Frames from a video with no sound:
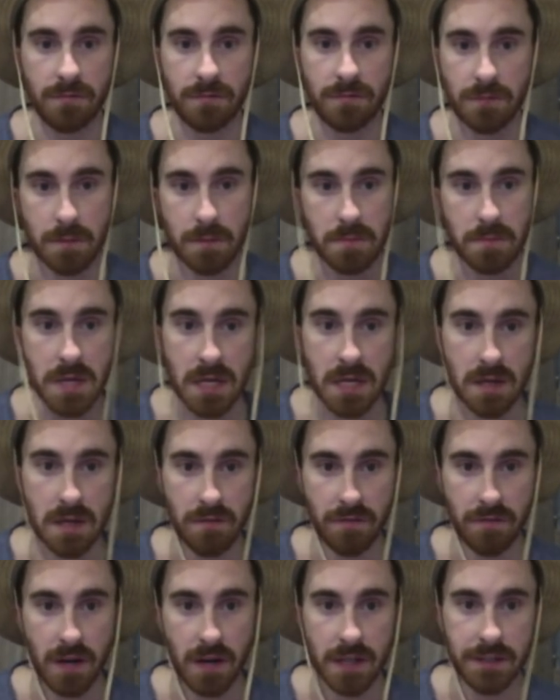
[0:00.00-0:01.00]
for me
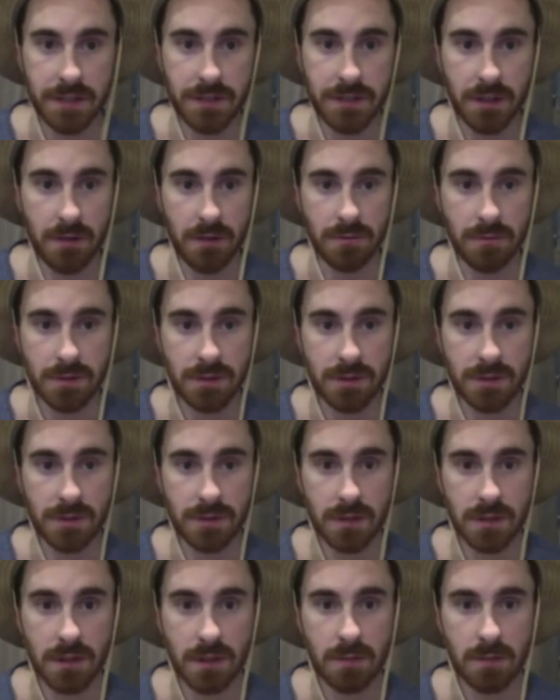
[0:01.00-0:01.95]
if I don't